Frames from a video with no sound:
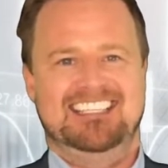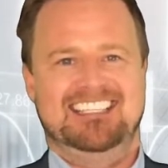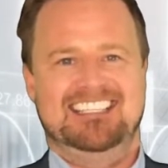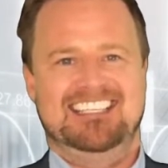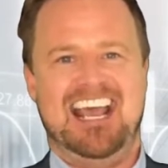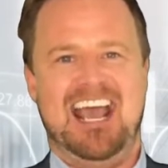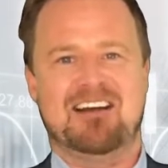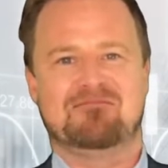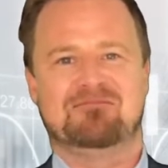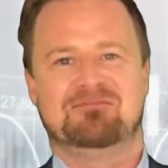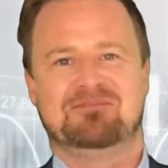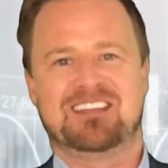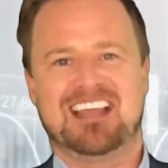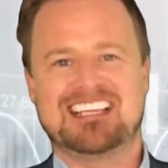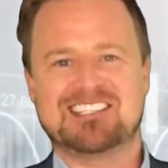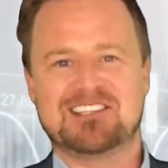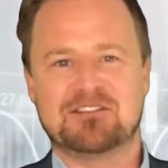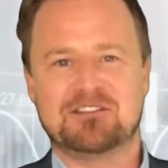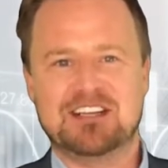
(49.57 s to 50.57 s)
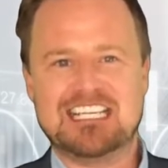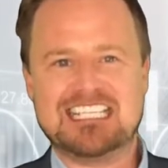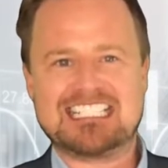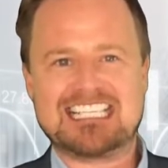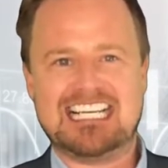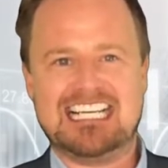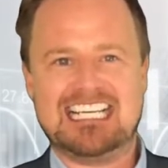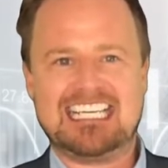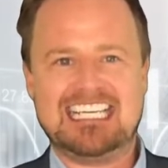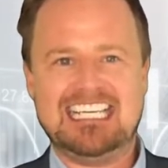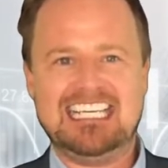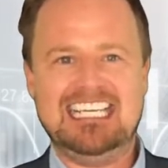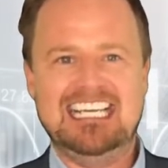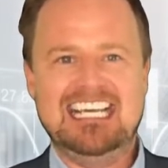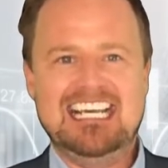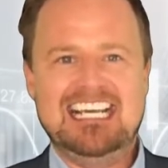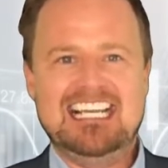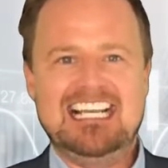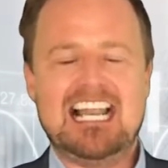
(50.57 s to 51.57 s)
Now, as you're finished clicking,
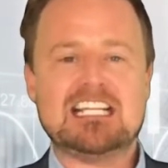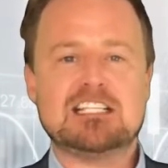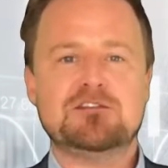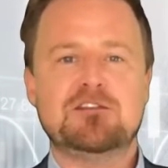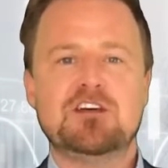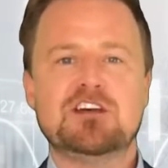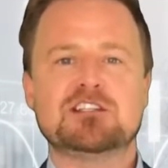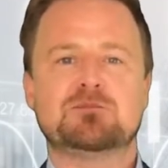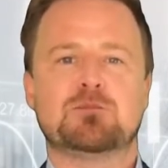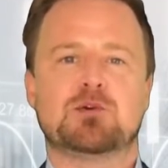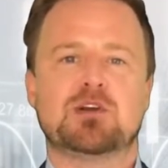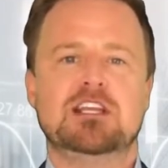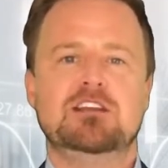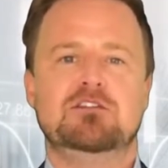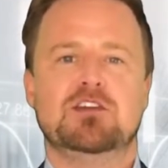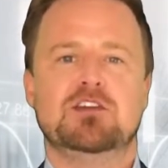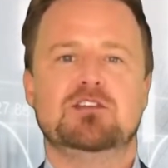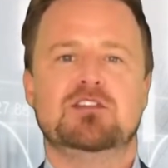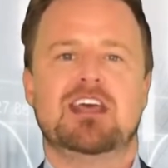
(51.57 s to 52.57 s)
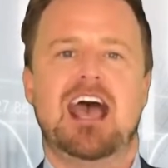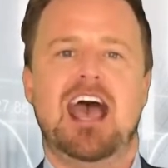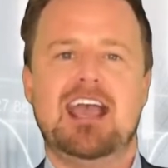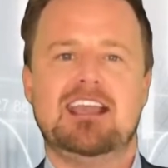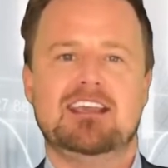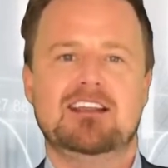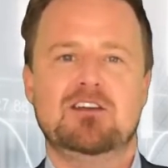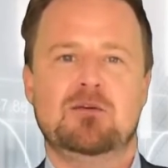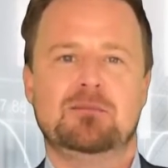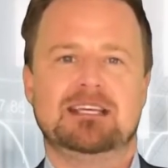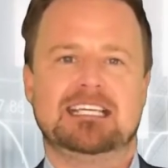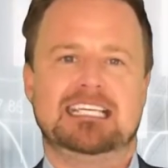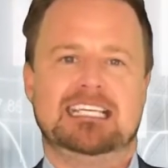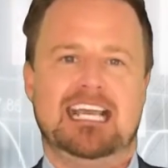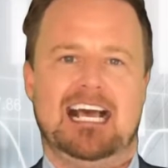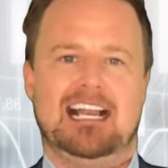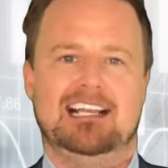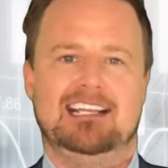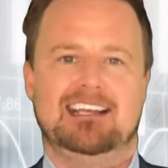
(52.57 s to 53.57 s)
let's first preview the economic
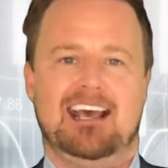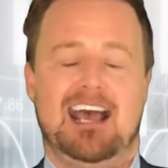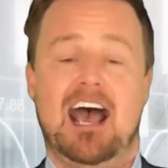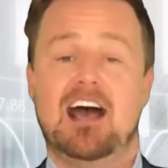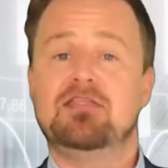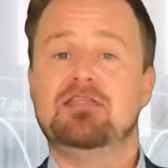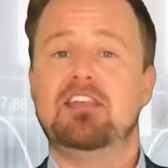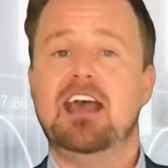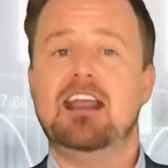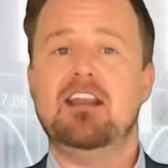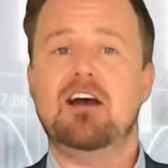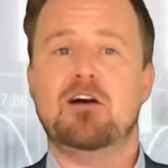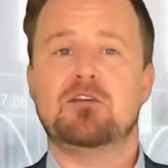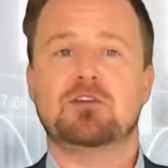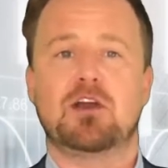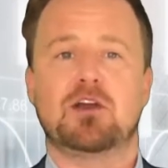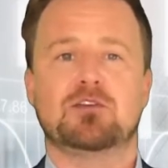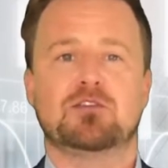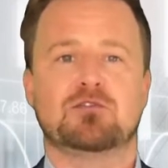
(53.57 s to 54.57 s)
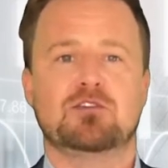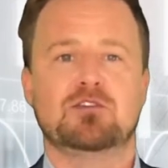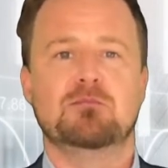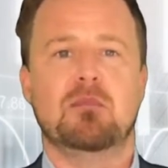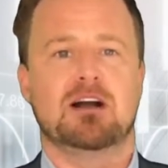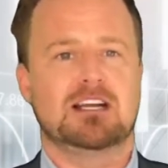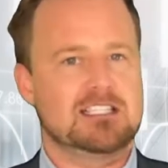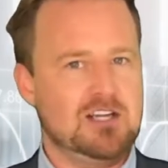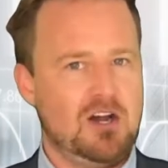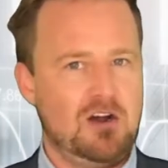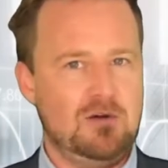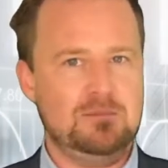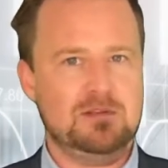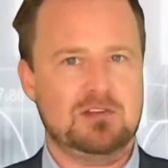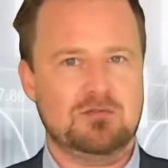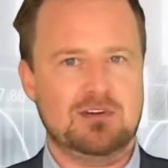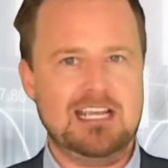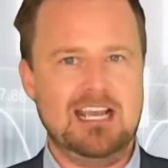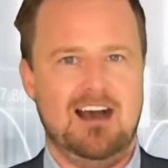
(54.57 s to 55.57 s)
calendar and then I'll go through my top
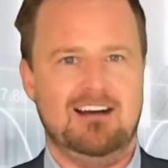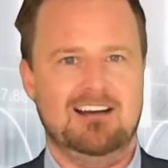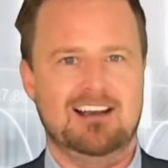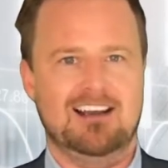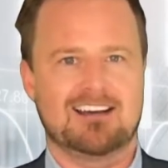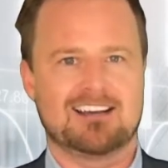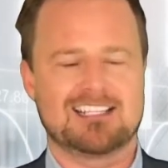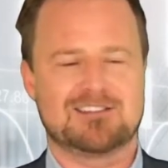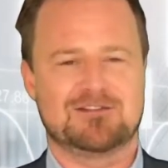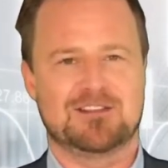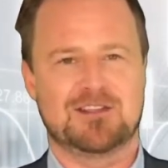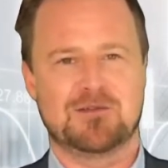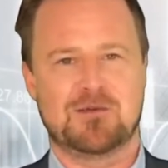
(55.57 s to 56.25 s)
3 highlights for the